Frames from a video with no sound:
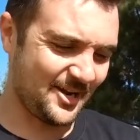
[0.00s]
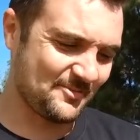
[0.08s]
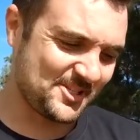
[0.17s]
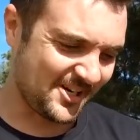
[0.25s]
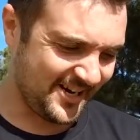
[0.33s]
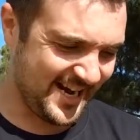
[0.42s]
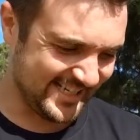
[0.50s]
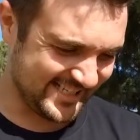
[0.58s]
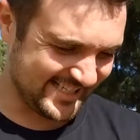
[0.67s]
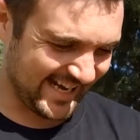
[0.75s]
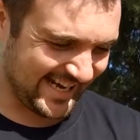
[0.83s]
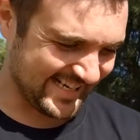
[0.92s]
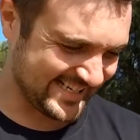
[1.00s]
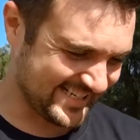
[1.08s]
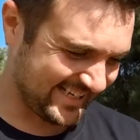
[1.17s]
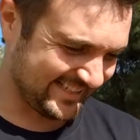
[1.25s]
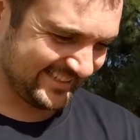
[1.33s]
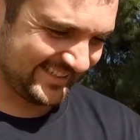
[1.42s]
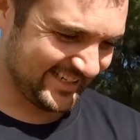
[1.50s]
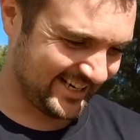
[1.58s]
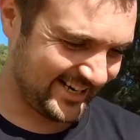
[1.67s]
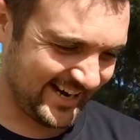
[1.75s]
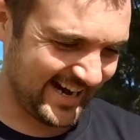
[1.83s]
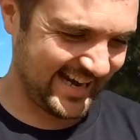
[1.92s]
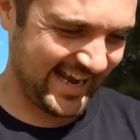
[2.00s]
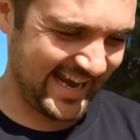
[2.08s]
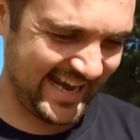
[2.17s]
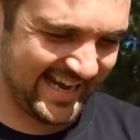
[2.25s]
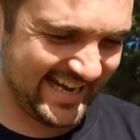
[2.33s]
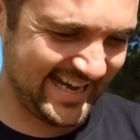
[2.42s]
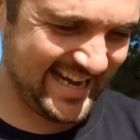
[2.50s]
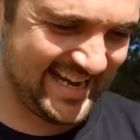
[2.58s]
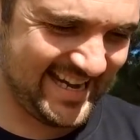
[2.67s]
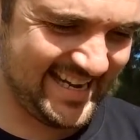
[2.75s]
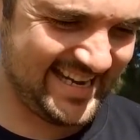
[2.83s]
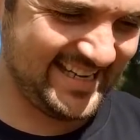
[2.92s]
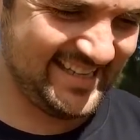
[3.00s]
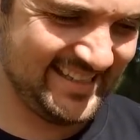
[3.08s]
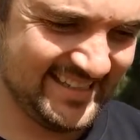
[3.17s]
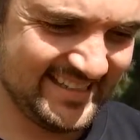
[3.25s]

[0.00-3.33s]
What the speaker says: I'm sorry it's taken so long. All right,